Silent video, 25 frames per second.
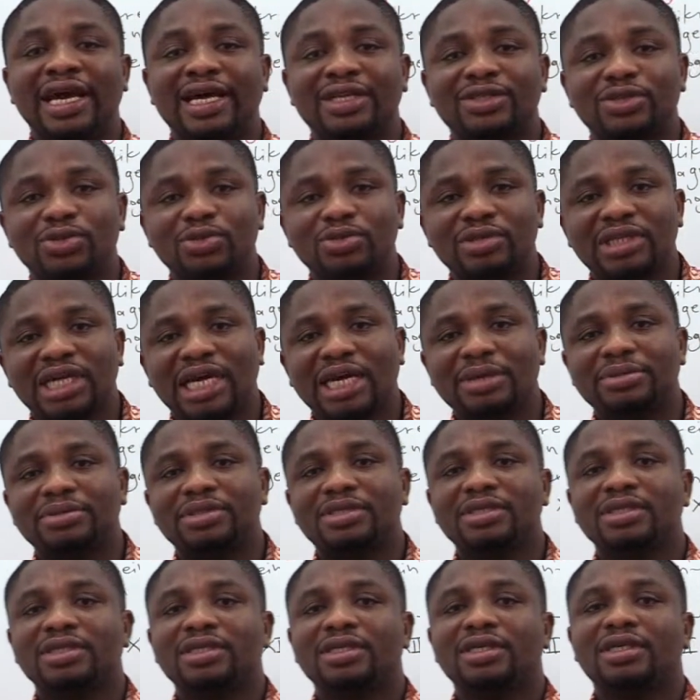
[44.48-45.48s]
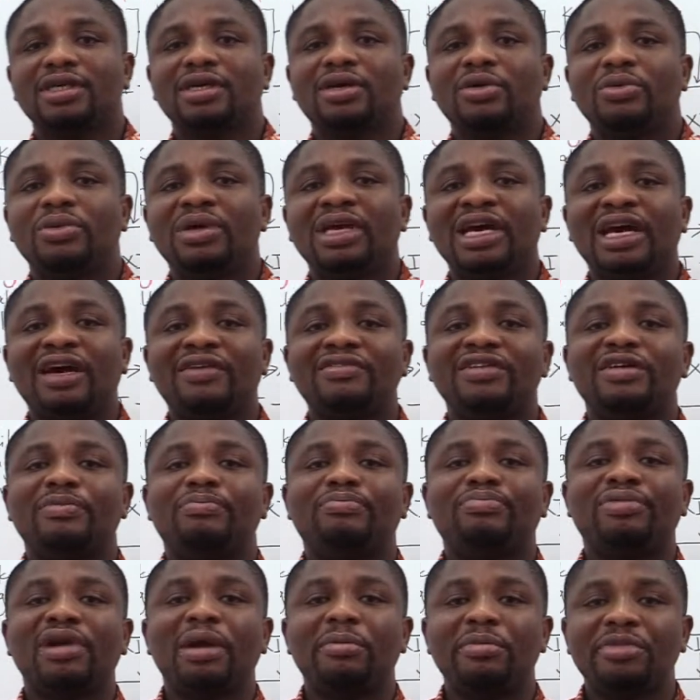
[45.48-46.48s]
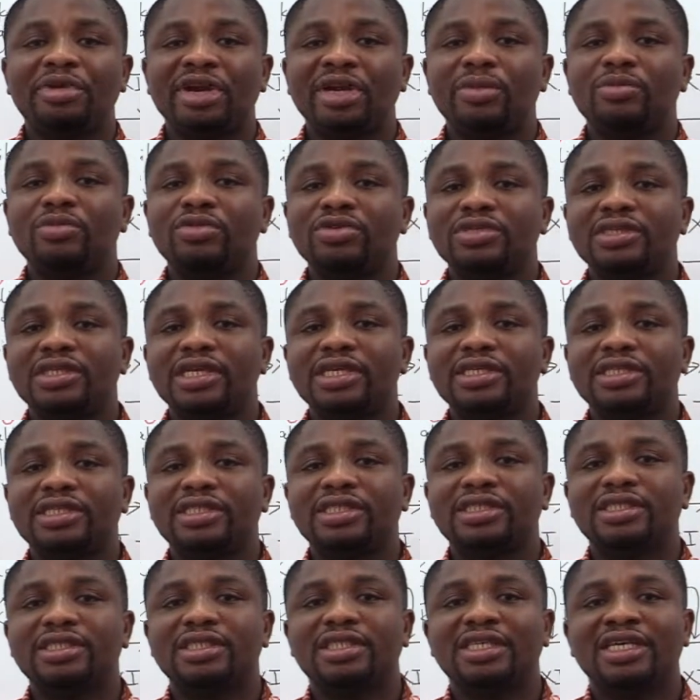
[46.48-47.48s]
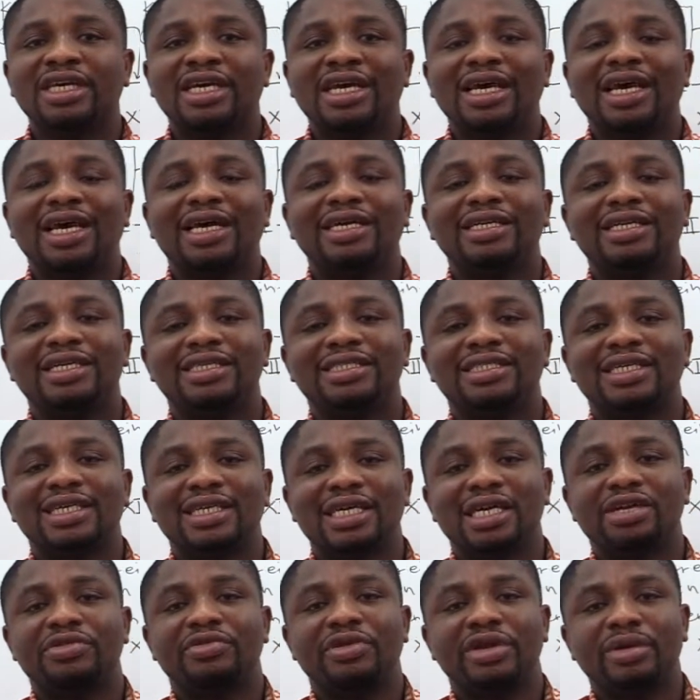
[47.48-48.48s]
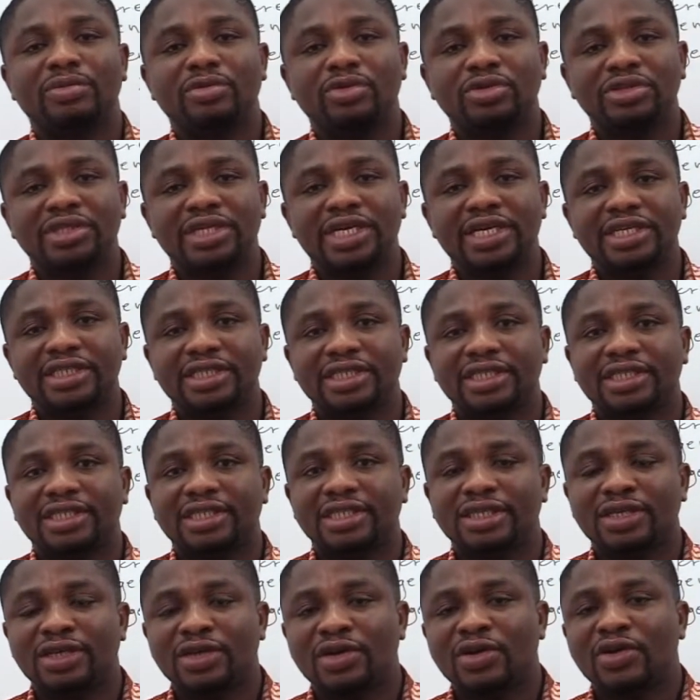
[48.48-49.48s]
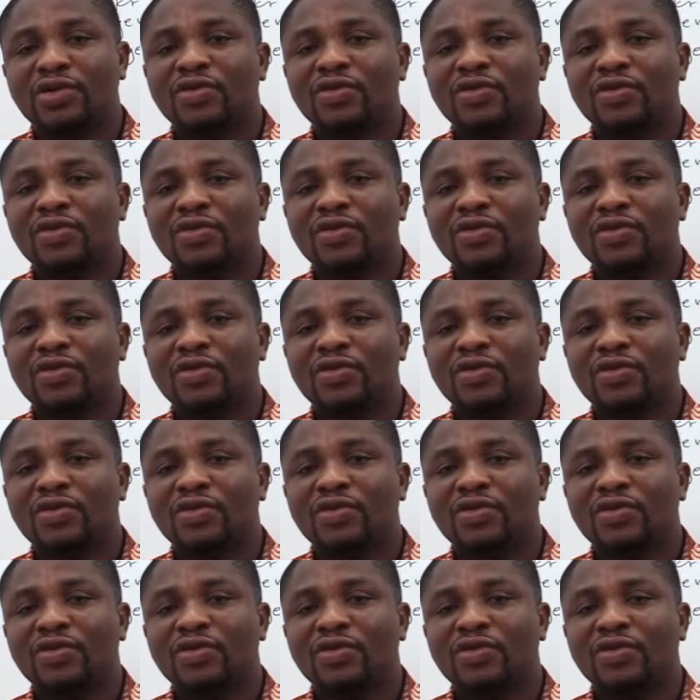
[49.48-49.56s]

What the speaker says: there are two types. We have the primary hemostasis and the secondary hemostasis.